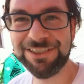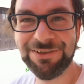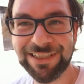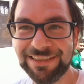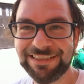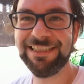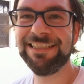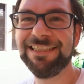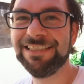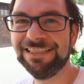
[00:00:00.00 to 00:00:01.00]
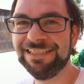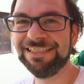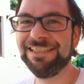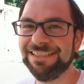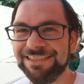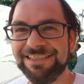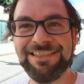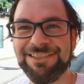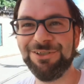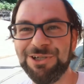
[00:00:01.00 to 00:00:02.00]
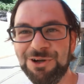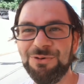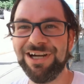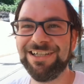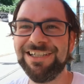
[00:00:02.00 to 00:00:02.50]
already can see. You're in nowhere.